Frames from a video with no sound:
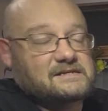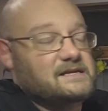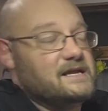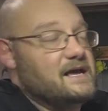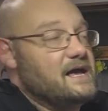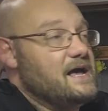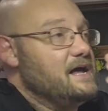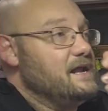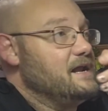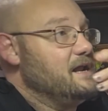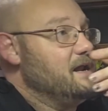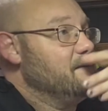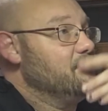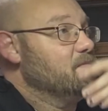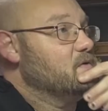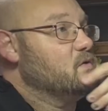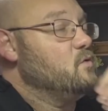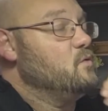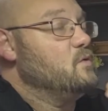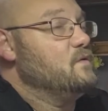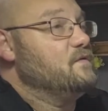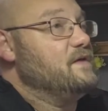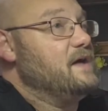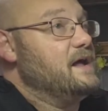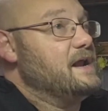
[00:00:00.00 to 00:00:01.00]
that, and I'm cool
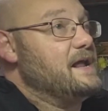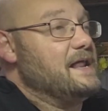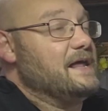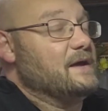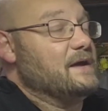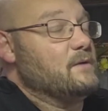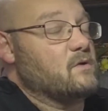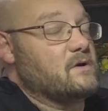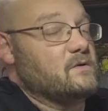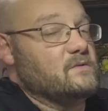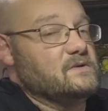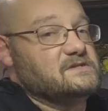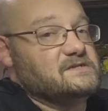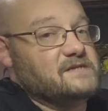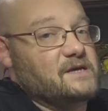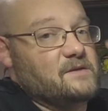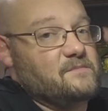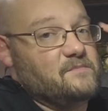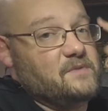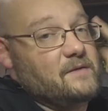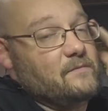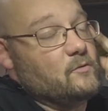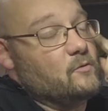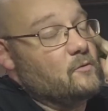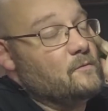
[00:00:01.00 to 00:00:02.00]
with that. I like working with the same
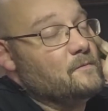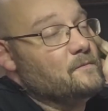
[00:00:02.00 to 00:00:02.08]
people.